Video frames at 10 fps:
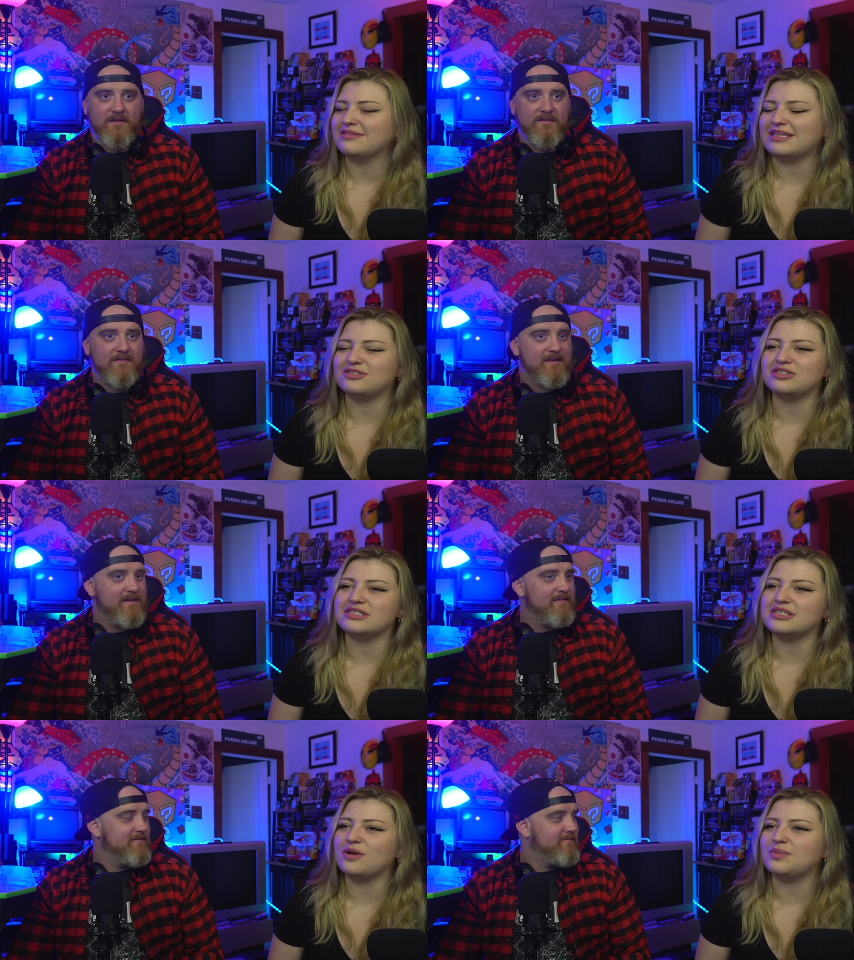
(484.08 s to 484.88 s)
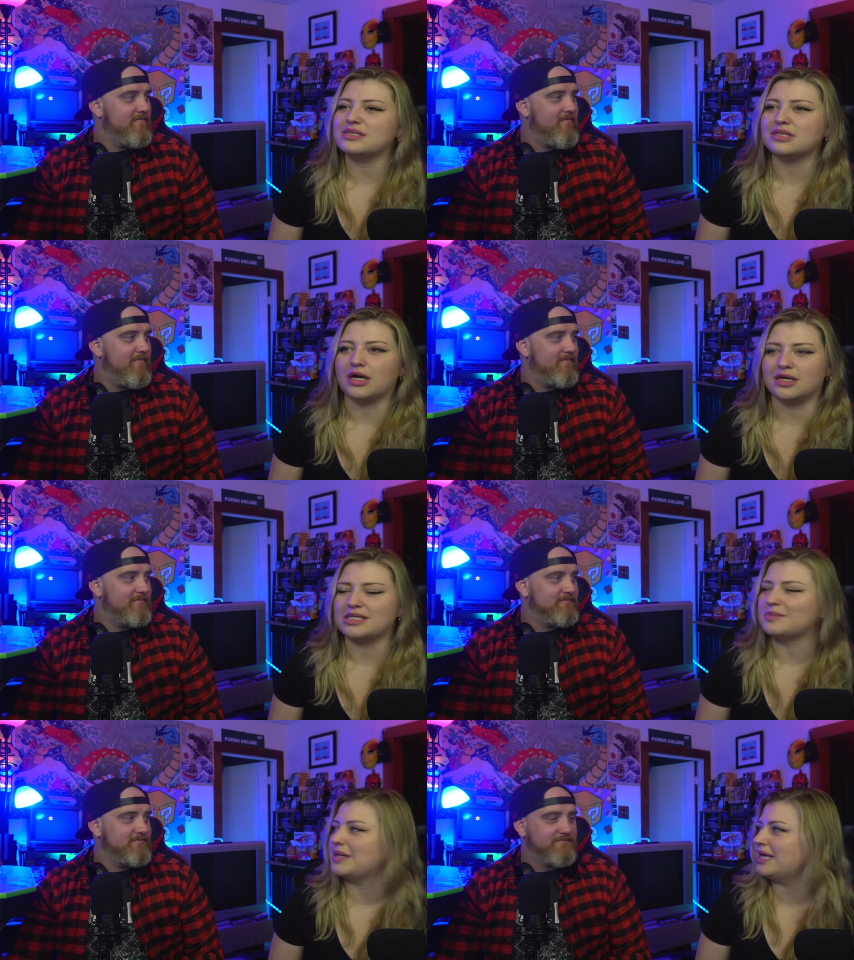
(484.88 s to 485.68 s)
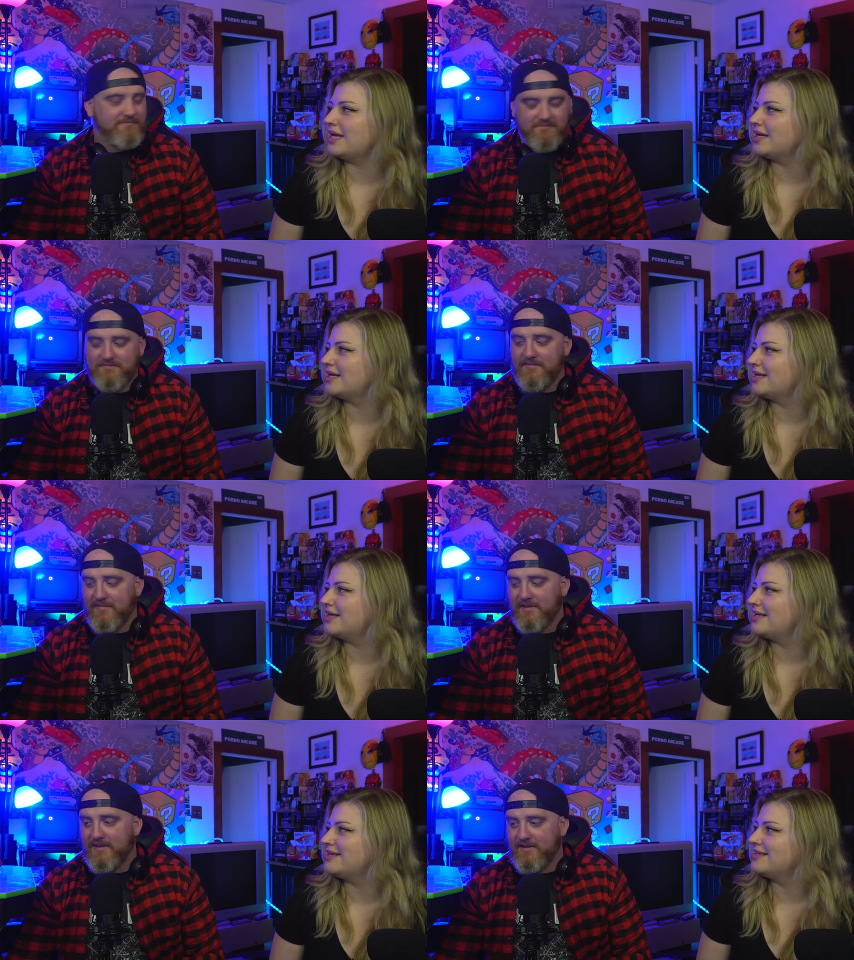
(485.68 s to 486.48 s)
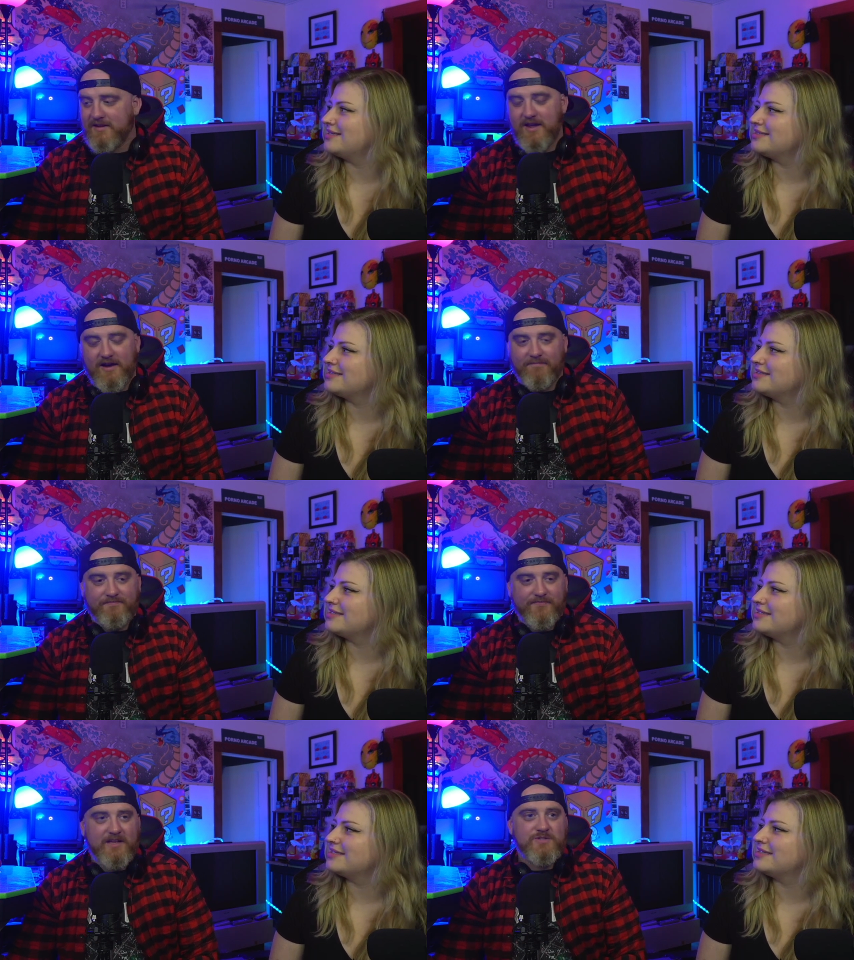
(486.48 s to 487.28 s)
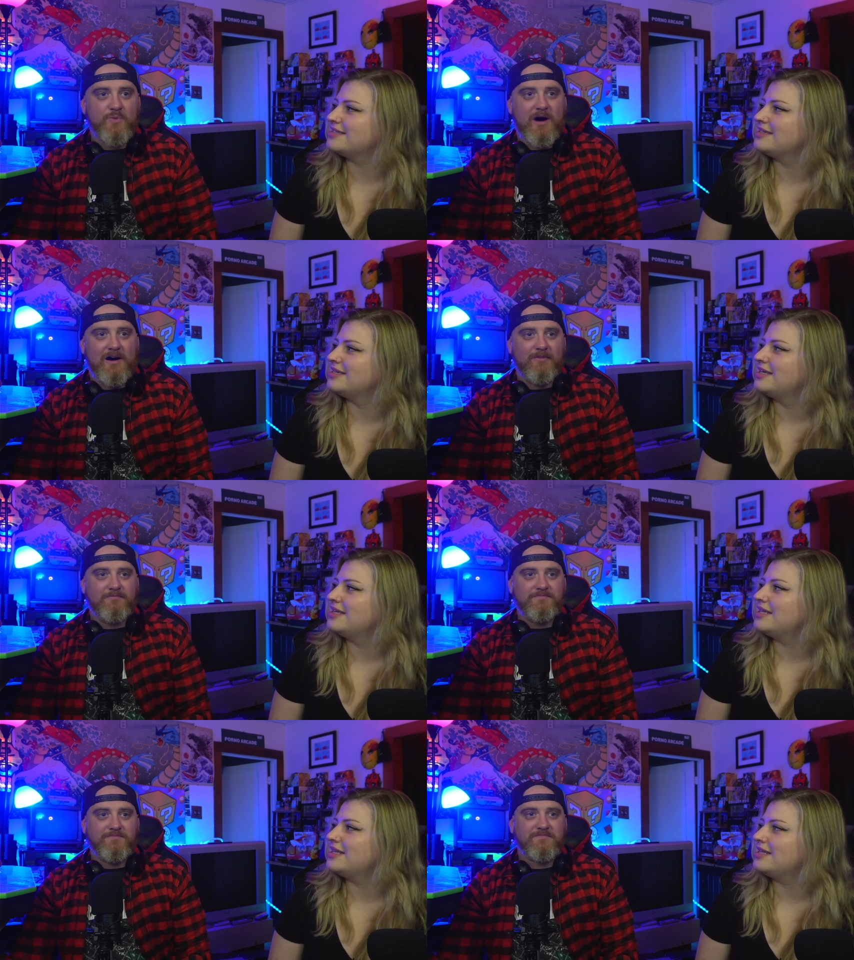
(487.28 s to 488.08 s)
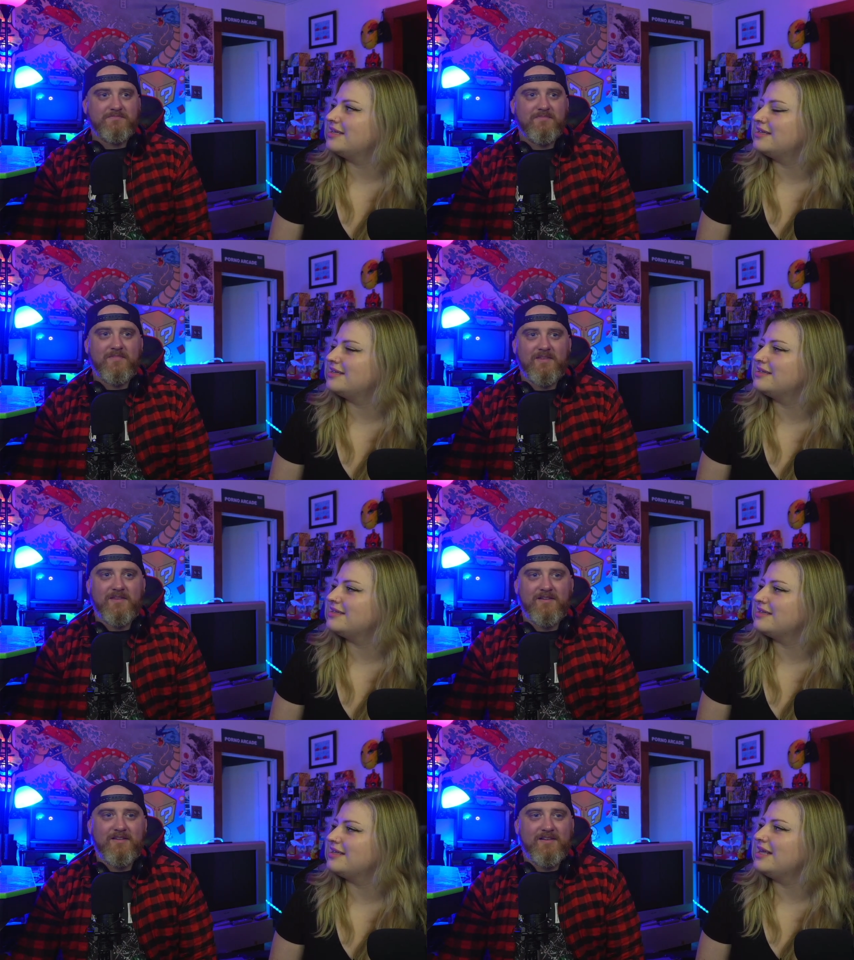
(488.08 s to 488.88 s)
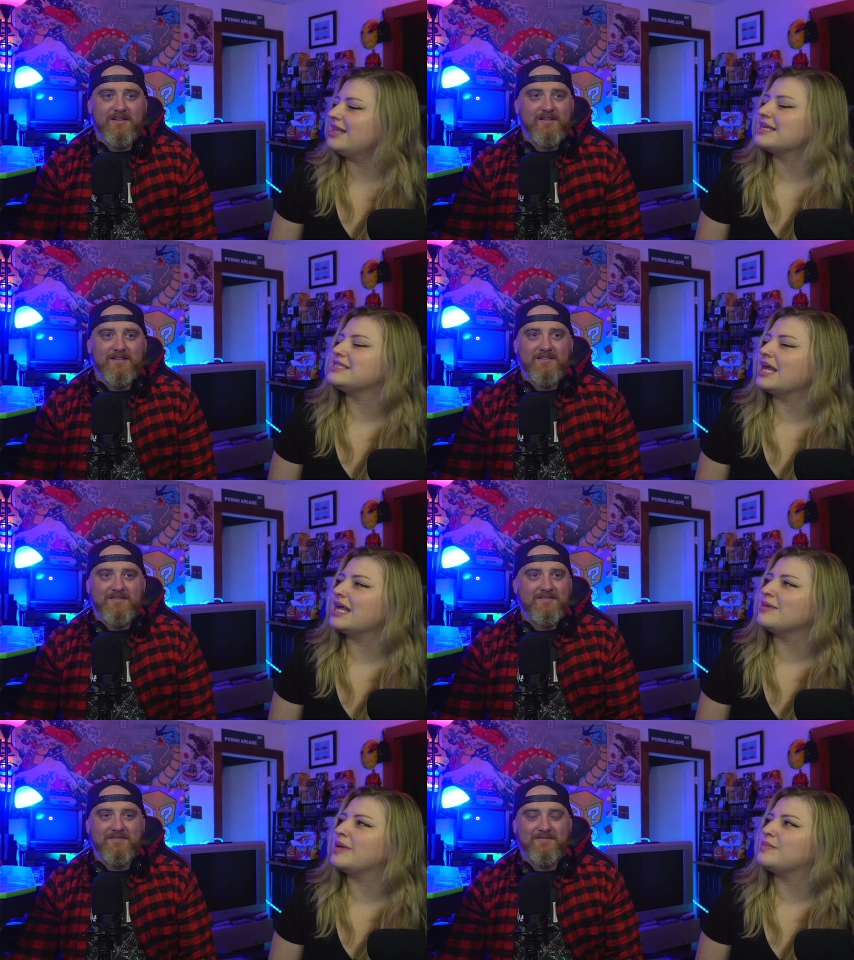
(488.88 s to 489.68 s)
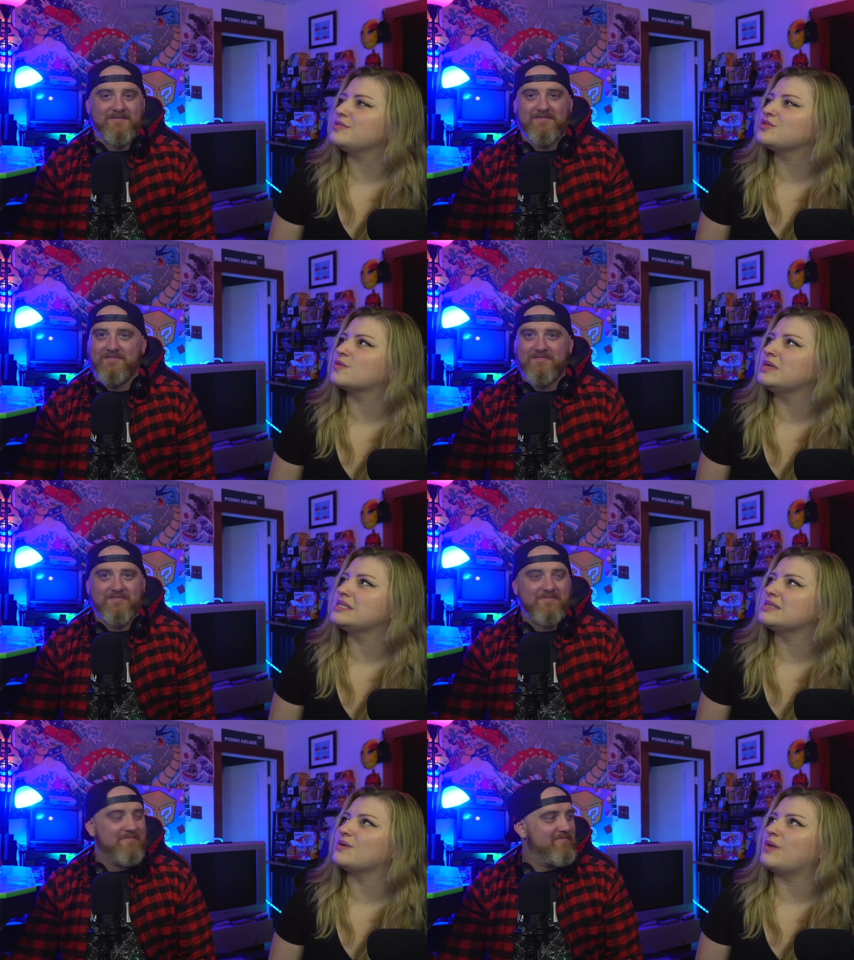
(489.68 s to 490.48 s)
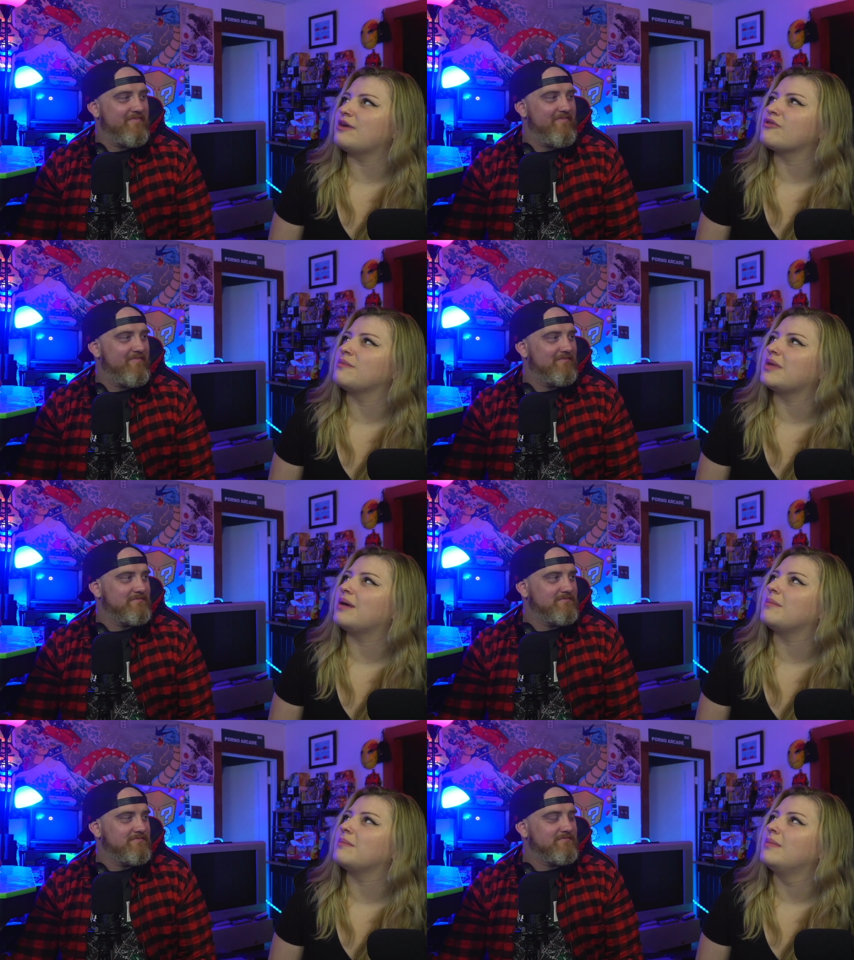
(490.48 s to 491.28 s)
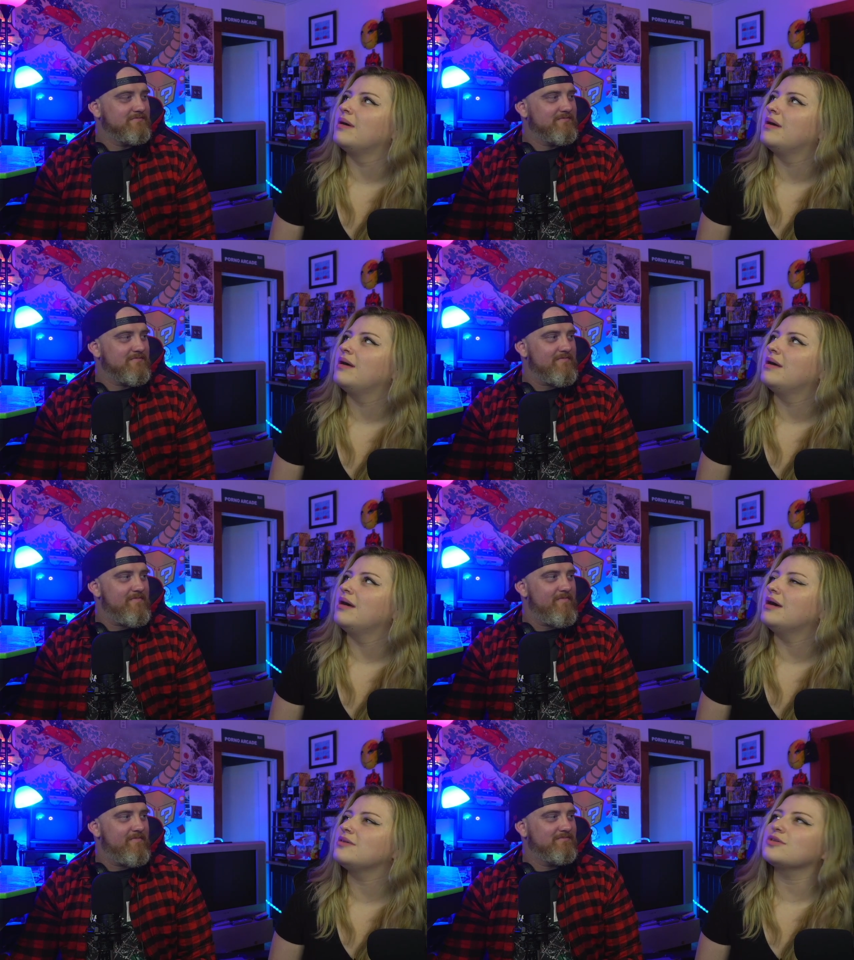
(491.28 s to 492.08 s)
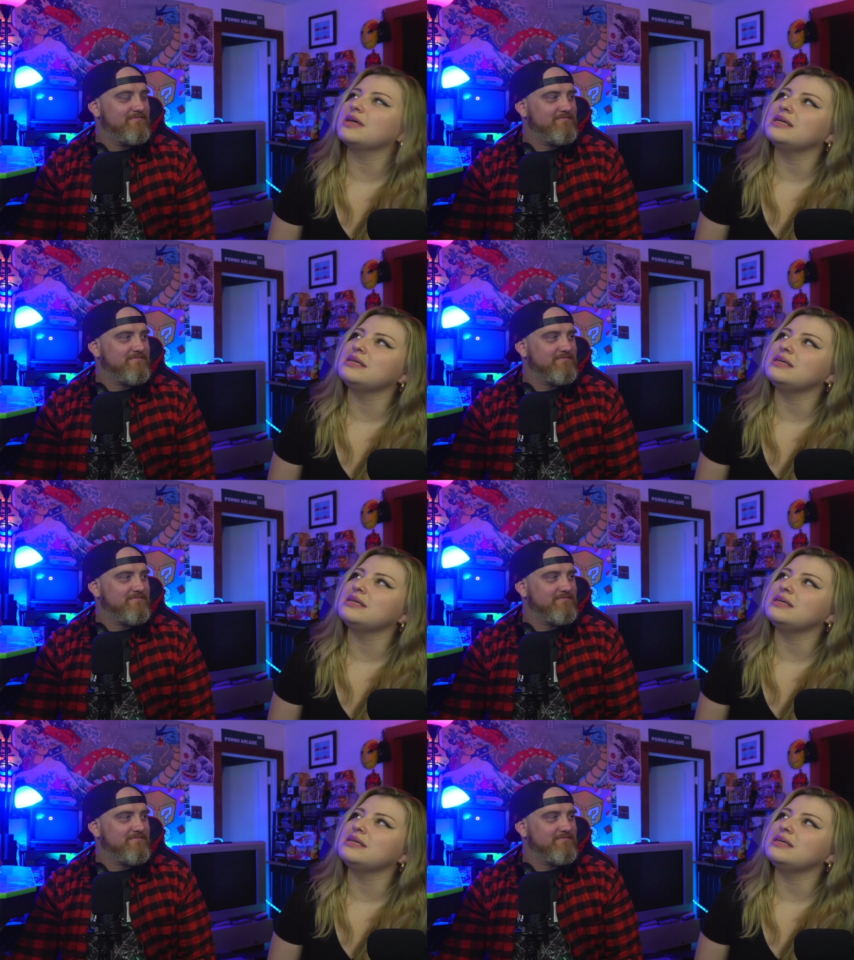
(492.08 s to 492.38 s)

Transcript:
Speaker 1: That's just so bizarre to me.
Speaker 2: Yeah, it's wild.
Speaker 1: Like taking people's choices away from them under any